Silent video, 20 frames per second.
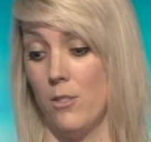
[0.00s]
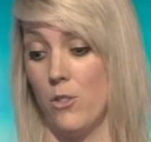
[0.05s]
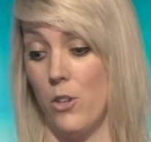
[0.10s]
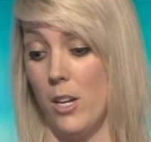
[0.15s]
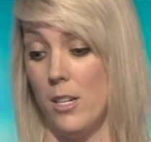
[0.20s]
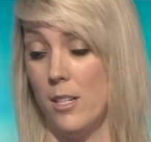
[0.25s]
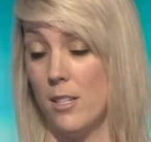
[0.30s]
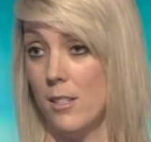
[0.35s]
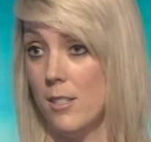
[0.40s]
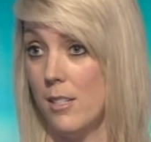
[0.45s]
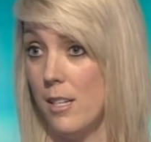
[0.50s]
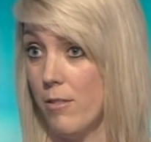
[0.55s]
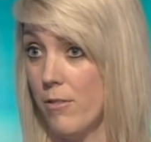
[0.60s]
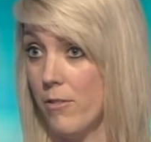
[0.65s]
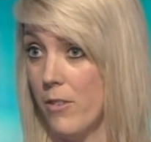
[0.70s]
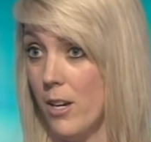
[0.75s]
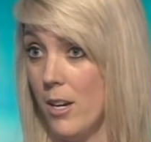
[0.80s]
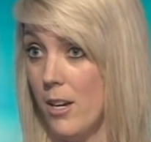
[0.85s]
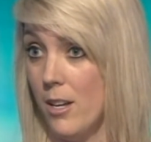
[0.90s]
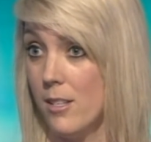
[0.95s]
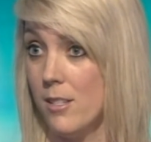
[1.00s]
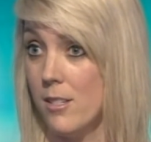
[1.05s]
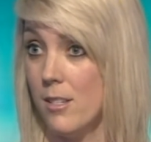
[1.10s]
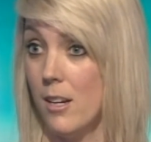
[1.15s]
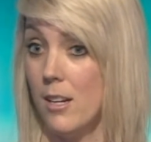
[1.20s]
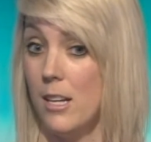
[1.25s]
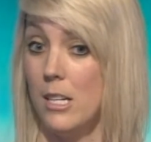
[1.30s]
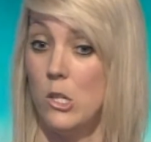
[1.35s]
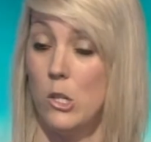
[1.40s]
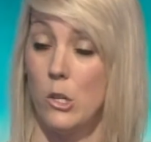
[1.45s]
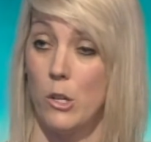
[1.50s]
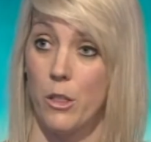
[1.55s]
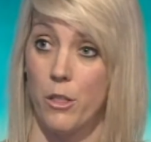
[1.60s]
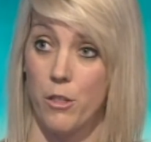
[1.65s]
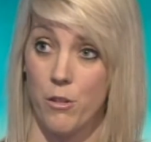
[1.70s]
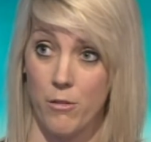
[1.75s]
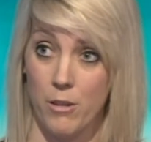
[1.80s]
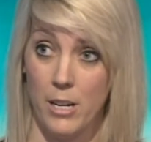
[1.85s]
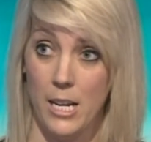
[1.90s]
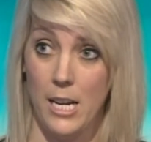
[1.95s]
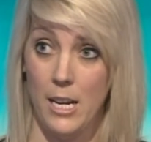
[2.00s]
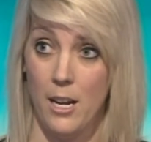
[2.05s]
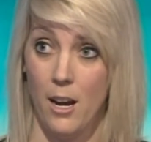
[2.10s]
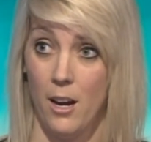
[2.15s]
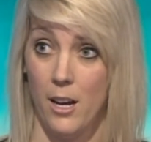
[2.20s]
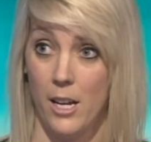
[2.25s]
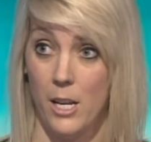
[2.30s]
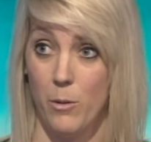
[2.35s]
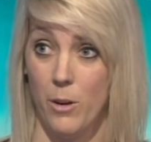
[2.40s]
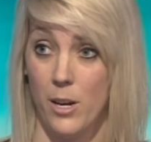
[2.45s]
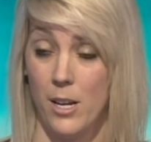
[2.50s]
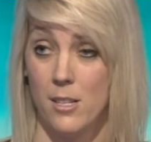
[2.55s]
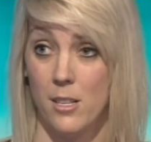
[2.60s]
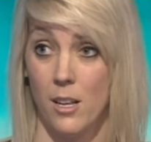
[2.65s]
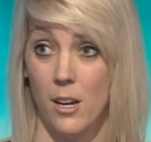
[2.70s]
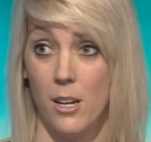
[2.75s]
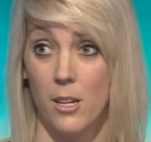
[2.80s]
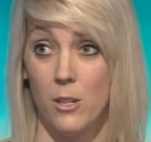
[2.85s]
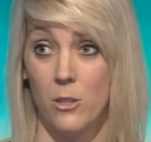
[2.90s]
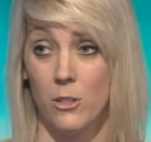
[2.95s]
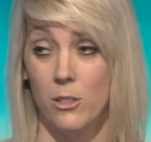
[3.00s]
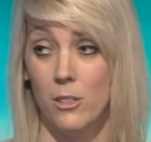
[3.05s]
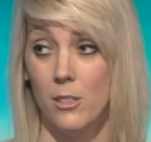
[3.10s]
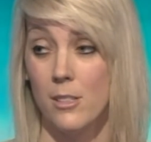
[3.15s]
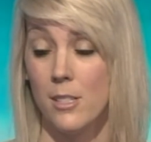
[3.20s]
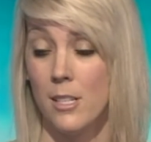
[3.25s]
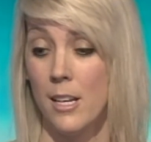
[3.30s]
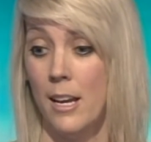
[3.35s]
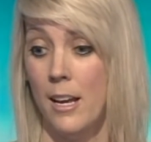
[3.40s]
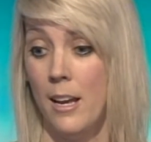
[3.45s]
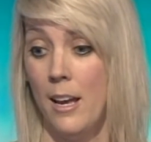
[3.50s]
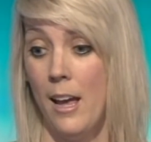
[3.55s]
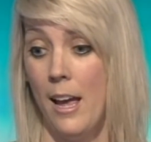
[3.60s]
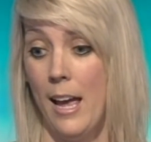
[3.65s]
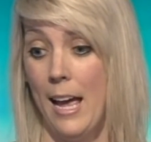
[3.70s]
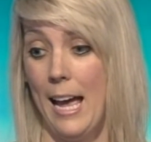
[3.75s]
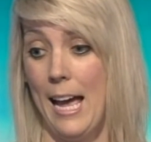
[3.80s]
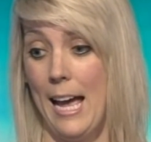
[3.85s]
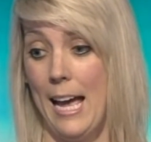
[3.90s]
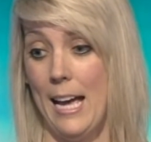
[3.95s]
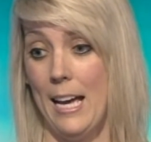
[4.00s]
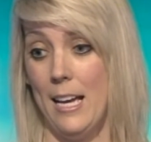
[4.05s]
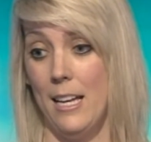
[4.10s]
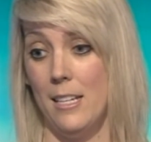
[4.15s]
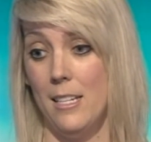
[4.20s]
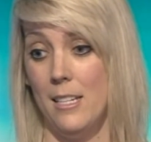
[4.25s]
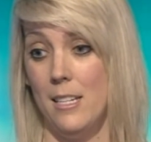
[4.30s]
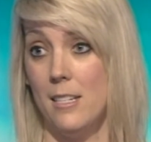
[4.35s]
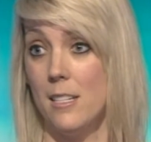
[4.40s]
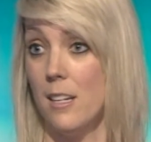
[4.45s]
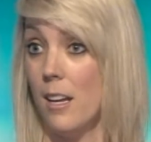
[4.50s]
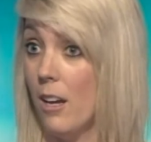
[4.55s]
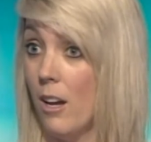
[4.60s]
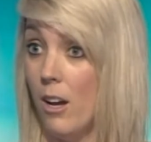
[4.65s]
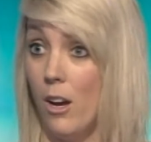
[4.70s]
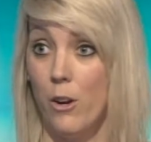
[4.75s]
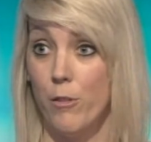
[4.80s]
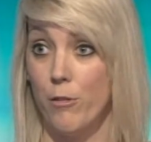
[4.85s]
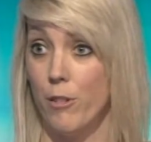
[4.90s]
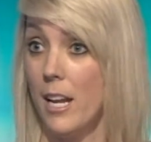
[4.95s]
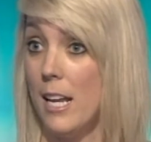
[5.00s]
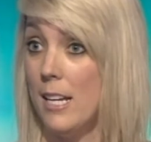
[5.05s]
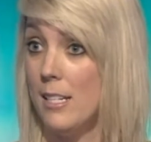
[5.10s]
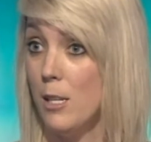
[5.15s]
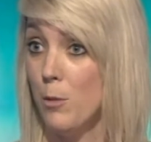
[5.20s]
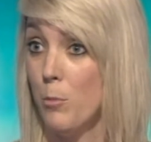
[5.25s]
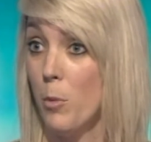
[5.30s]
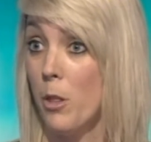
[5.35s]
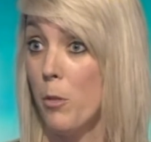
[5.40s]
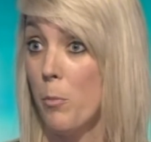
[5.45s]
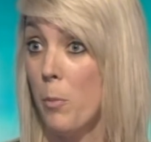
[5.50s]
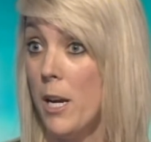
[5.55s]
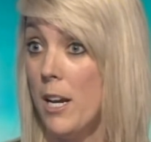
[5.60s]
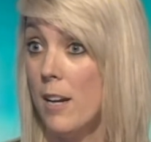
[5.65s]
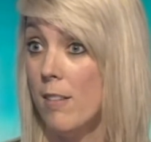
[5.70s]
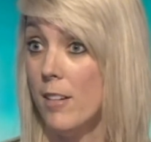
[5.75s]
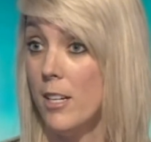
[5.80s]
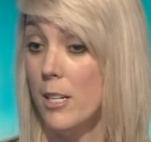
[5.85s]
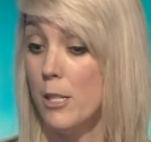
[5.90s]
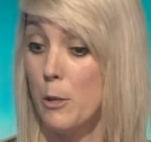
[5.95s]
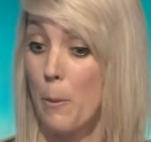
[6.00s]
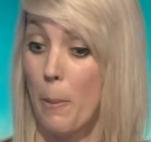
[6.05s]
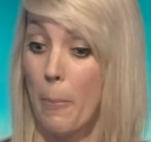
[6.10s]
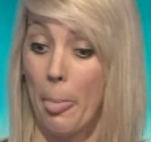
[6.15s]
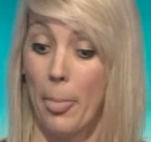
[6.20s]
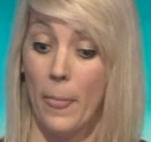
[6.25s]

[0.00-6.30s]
tried to conceive first, and it took 3 IUI cycles and over an 18-month period.